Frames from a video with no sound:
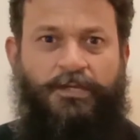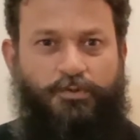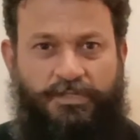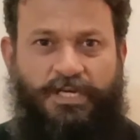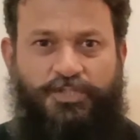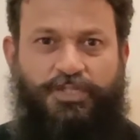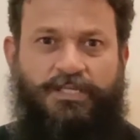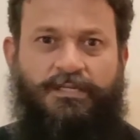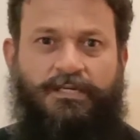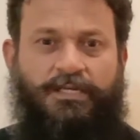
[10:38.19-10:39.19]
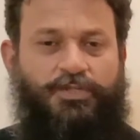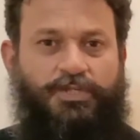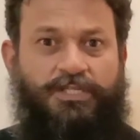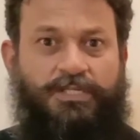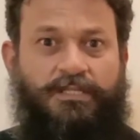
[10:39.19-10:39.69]
to touch
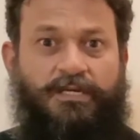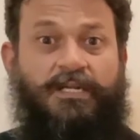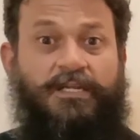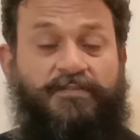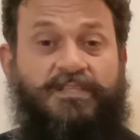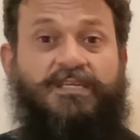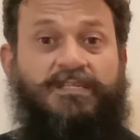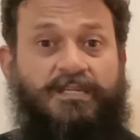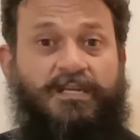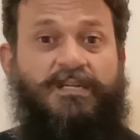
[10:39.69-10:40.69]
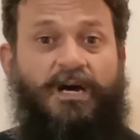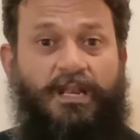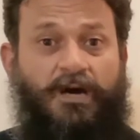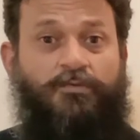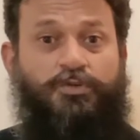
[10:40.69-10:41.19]
each other, and even they didn't
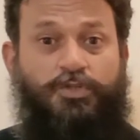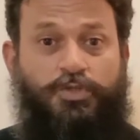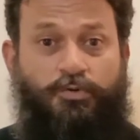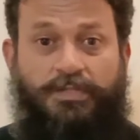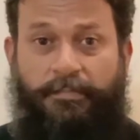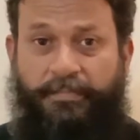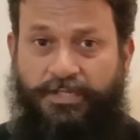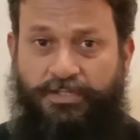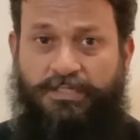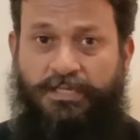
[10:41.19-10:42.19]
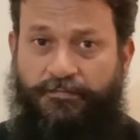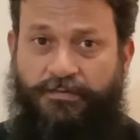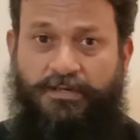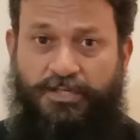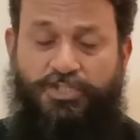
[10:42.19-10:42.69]
allow to show the pictures of
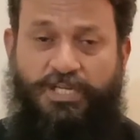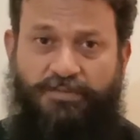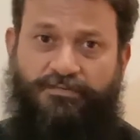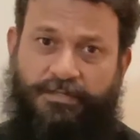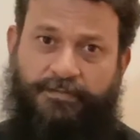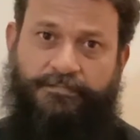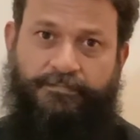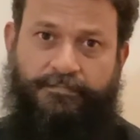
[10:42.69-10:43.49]
her children.